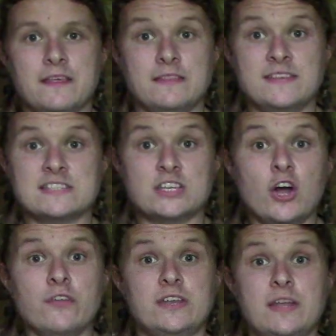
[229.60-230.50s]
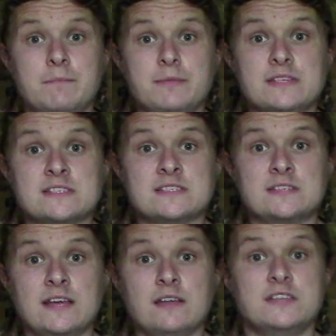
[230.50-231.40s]
these are not the numbers
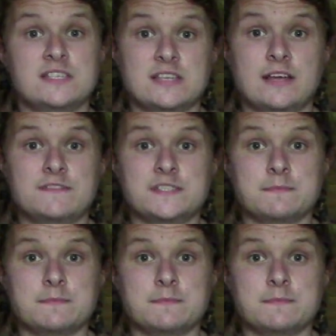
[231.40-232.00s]
that are deserved.